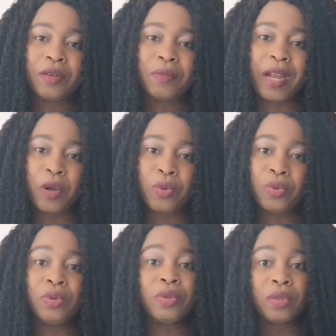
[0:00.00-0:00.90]
by
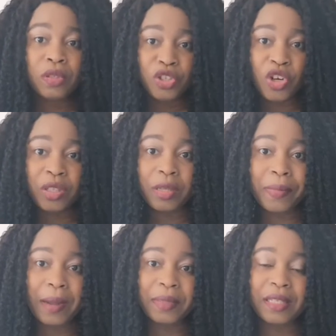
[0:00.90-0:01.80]
who? John the
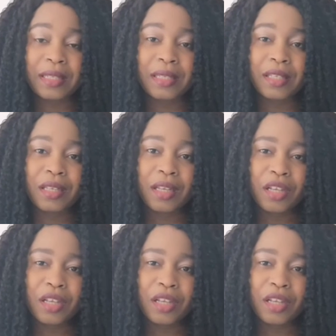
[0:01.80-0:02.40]
Baptist.